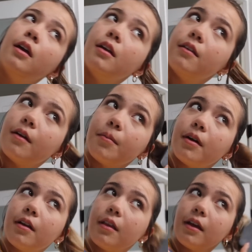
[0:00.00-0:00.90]
is I'm
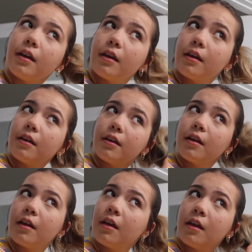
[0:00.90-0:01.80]
gonna like
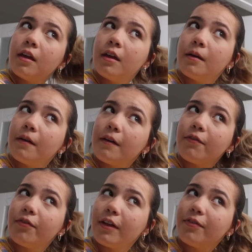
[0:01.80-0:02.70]
fluff